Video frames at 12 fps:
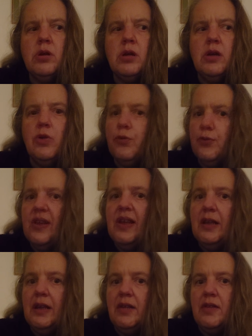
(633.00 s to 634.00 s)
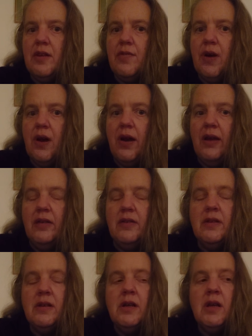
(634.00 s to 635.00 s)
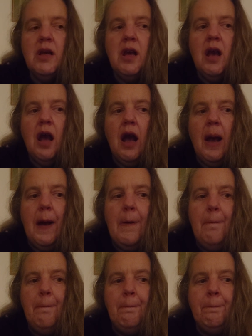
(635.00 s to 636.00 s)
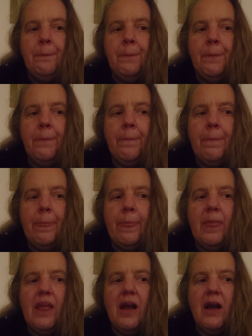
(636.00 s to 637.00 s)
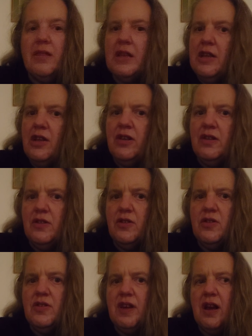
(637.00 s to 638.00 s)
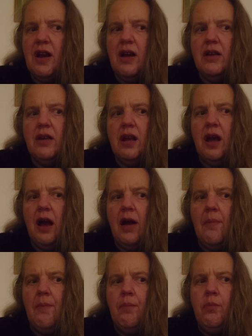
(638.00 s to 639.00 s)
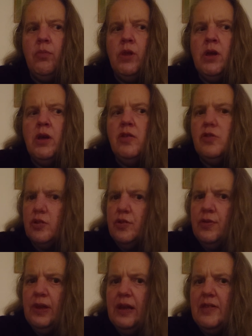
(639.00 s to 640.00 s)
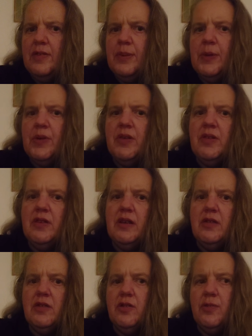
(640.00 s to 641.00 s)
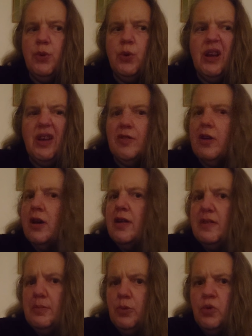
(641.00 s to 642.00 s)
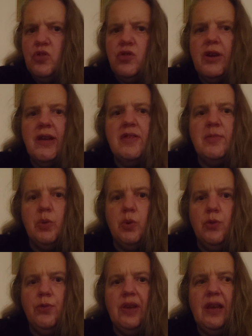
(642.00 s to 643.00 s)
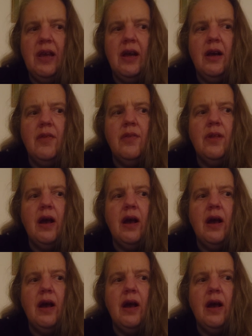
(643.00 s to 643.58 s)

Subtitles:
your feelings, I find. And then you can sort of start sort of experiencing sort of more anxiety, more stress, more fear,